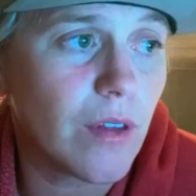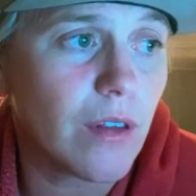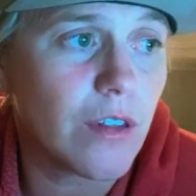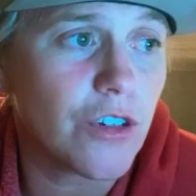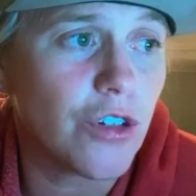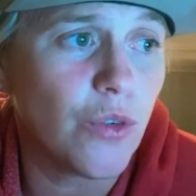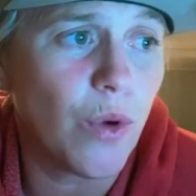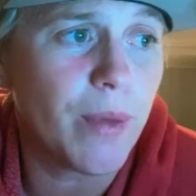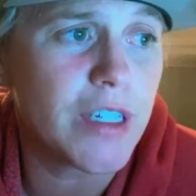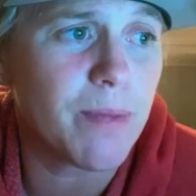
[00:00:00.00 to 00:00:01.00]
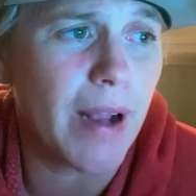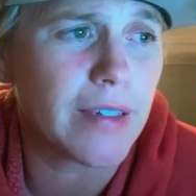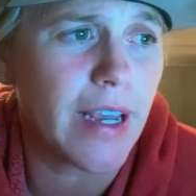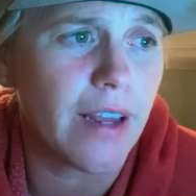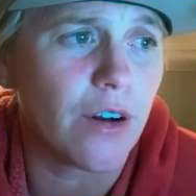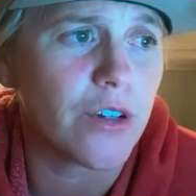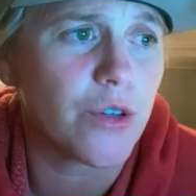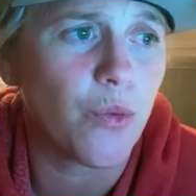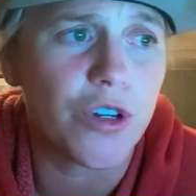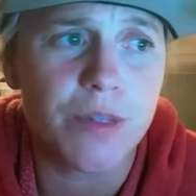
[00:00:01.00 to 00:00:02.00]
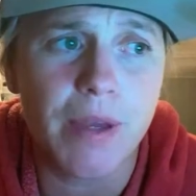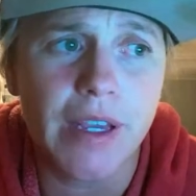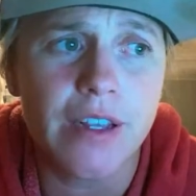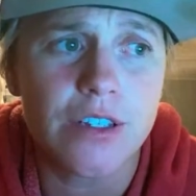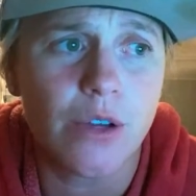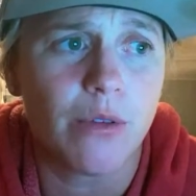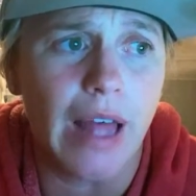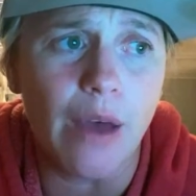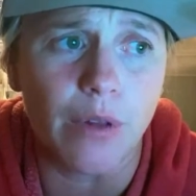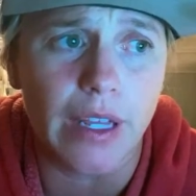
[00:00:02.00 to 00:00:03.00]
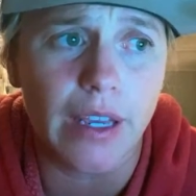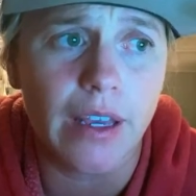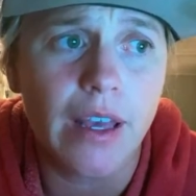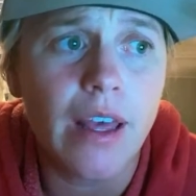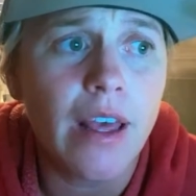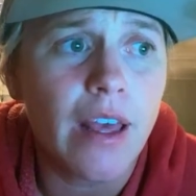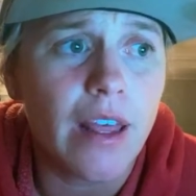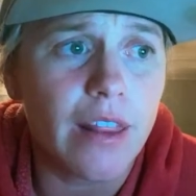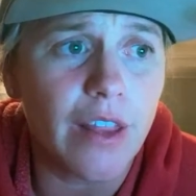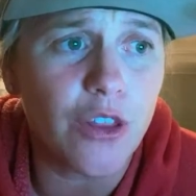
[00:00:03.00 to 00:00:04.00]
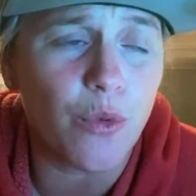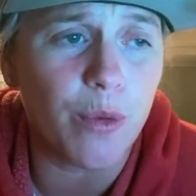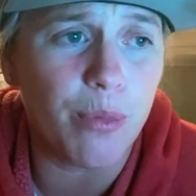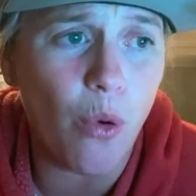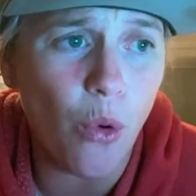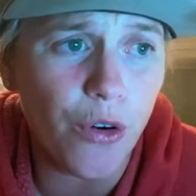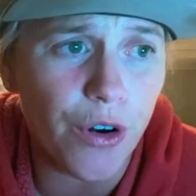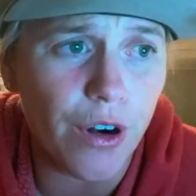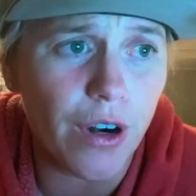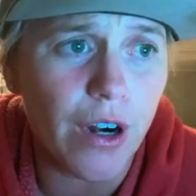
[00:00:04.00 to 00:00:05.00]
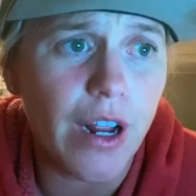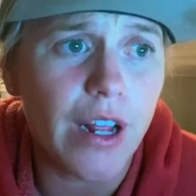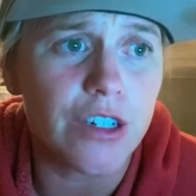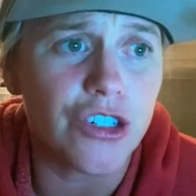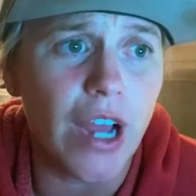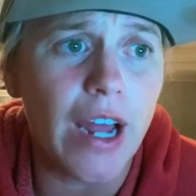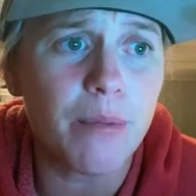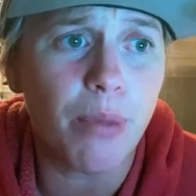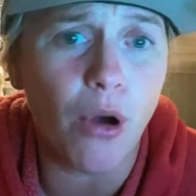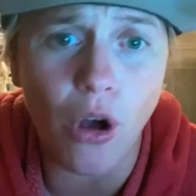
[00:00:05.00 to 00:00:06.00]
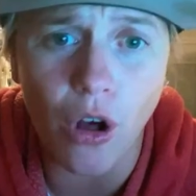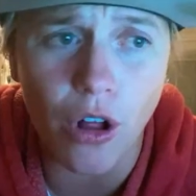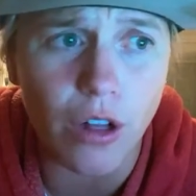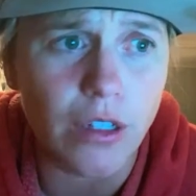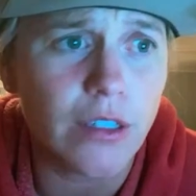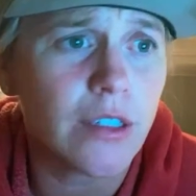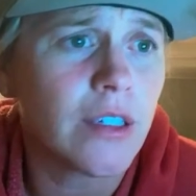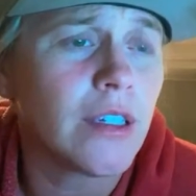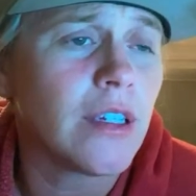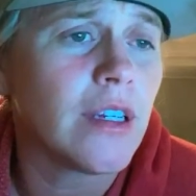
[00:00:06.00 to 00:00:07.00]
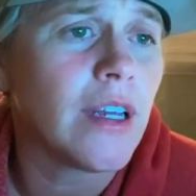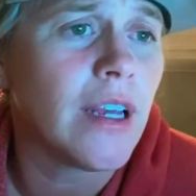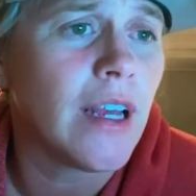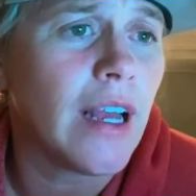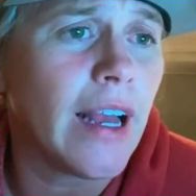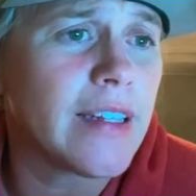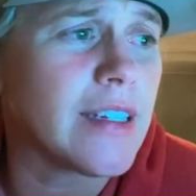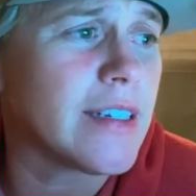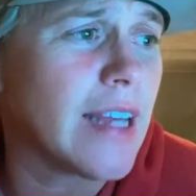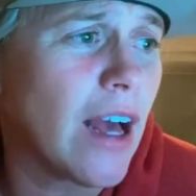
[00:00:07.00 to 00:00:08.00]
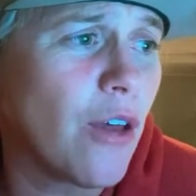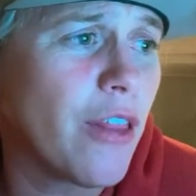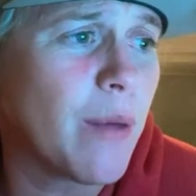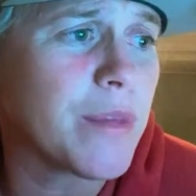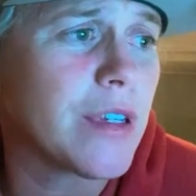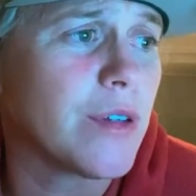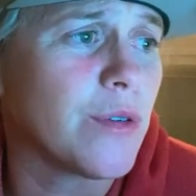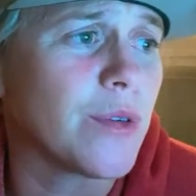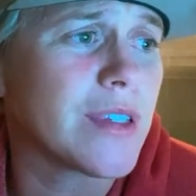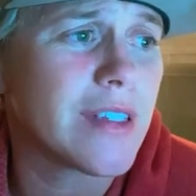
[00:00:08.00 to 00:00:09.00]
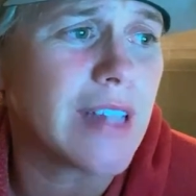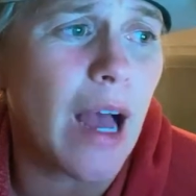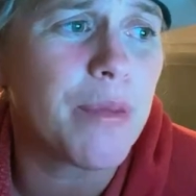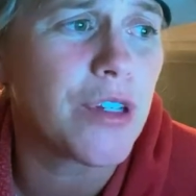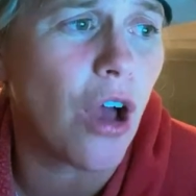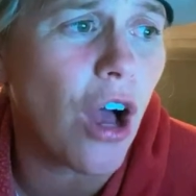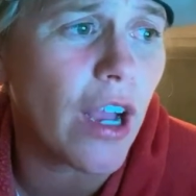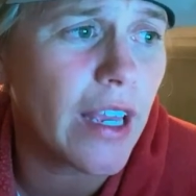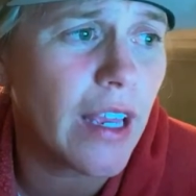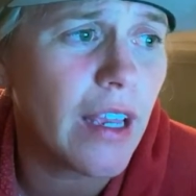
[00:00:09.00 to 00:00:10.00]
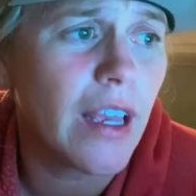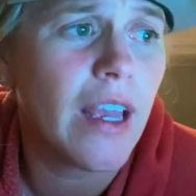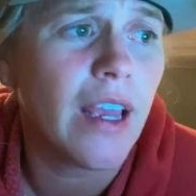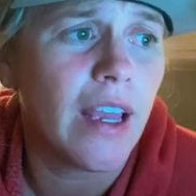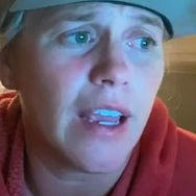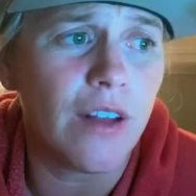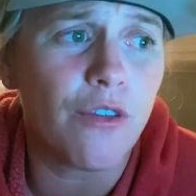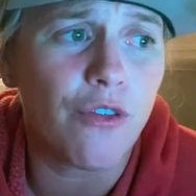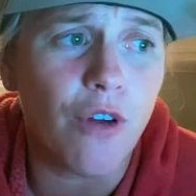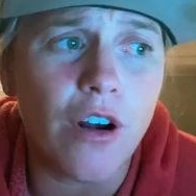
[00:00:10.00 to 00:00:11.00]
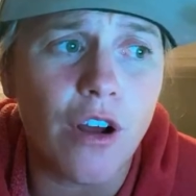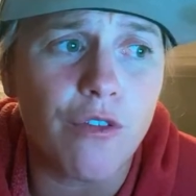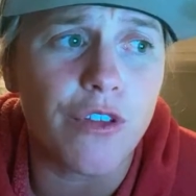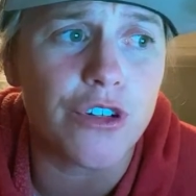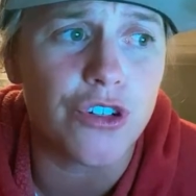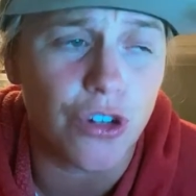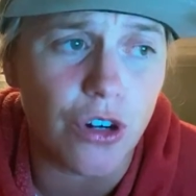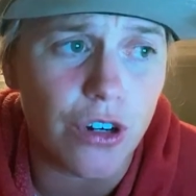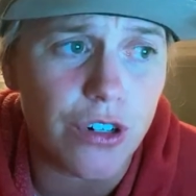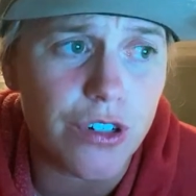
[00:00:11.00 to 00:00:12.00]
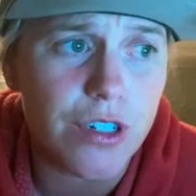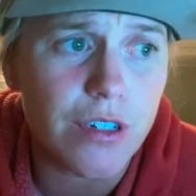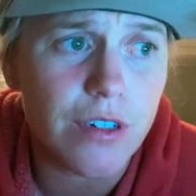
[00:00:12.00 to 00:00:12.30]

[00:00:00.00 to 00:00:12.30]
the two women spectators were speaking so loudly that the reporter, John Paul, had to tell them to stop talking in front of the jurors.